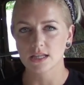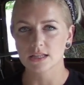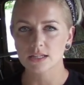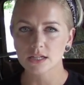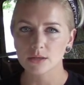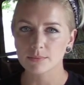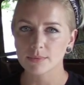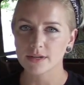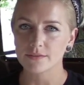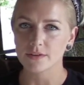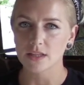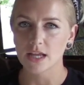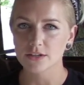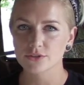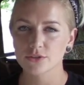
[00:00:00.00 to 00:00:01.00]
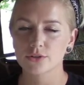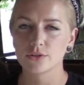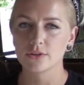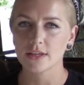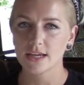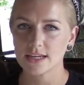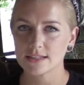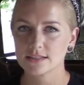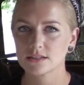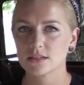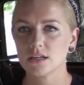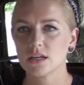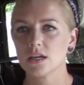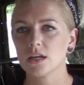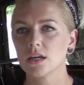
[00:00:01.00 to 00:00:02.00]
a little bit of electrical,
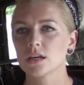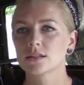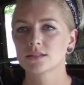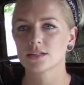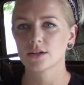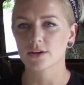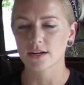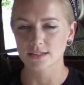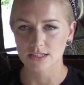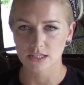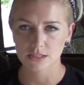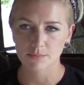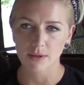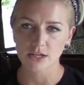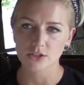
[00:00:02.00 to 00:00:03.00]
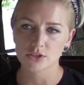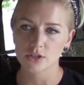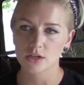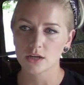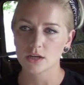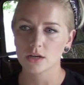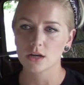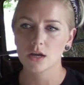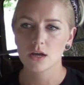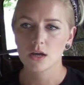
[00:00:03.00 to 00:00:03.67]
AC, steering and suspension,